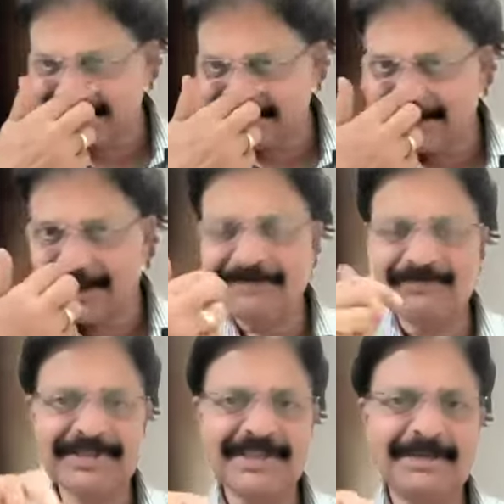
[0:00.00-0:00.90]
acts on the
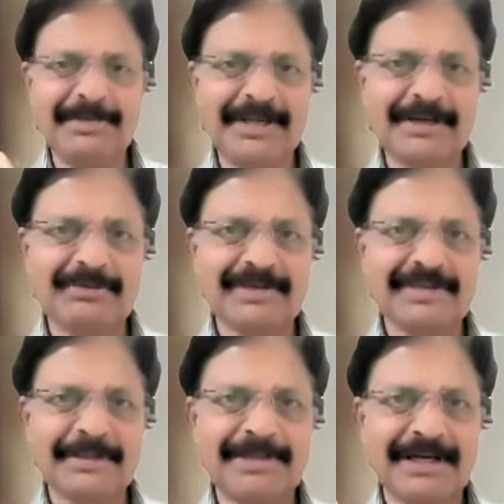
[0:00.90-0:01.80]
alpha 3 beta 2
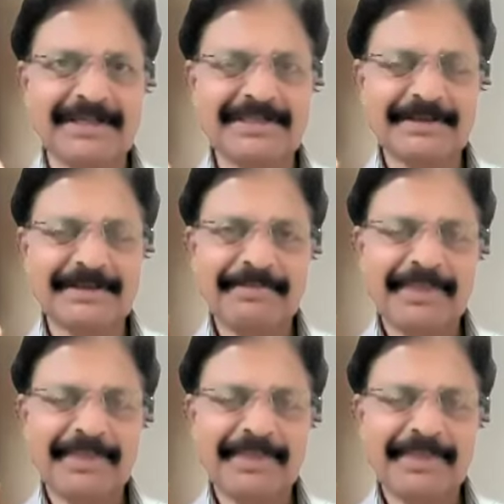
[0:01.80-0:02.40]
receptors,